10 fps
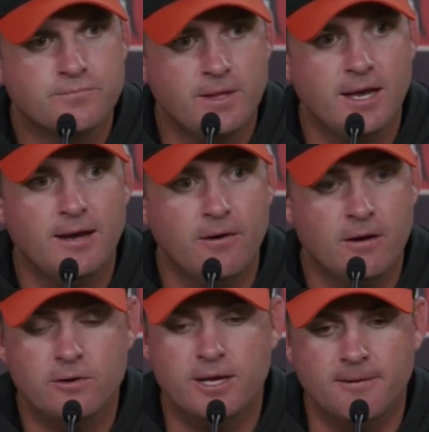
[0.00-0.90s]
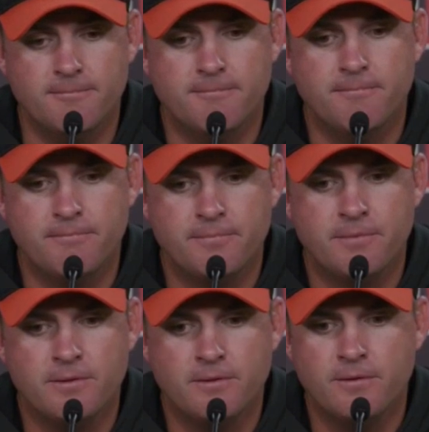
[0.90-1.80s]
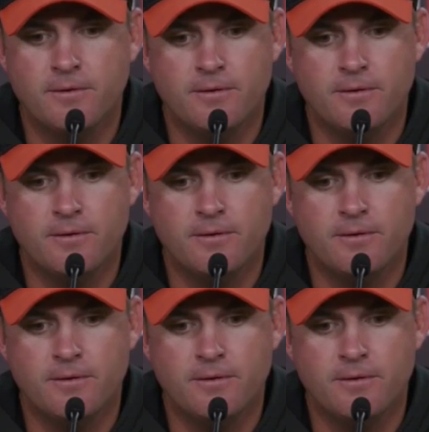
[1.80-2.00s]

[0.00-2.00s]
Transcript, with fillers: game. Yeah. What, oh yeah. What was going on with that?